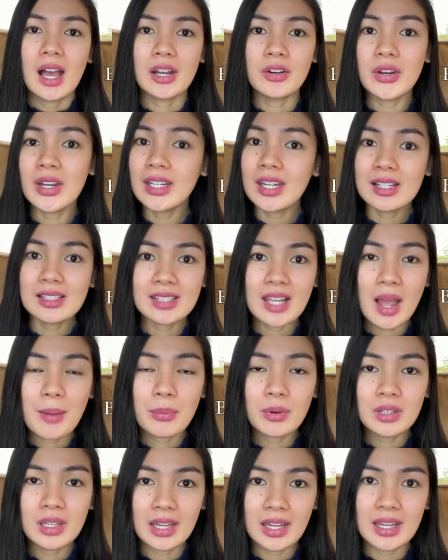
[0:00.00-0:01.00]
A great
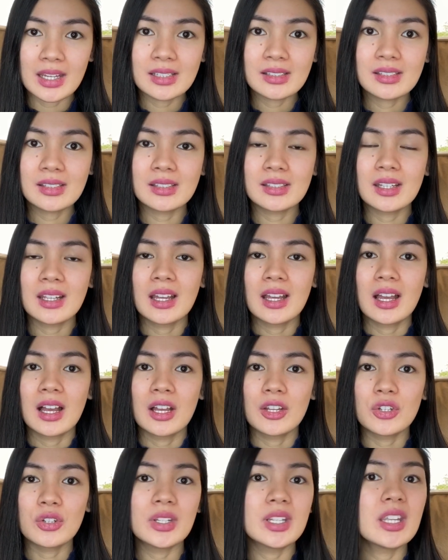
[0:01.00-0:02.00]
example is,
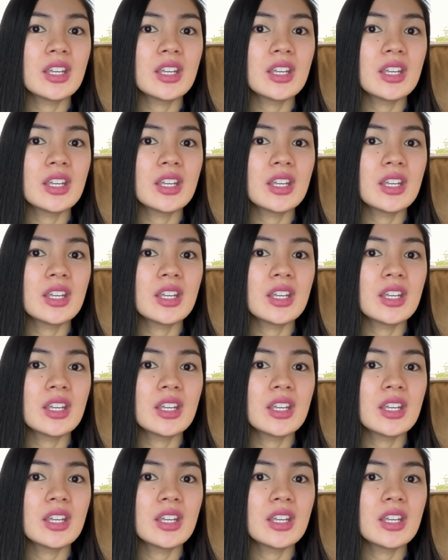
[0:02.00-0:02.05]
you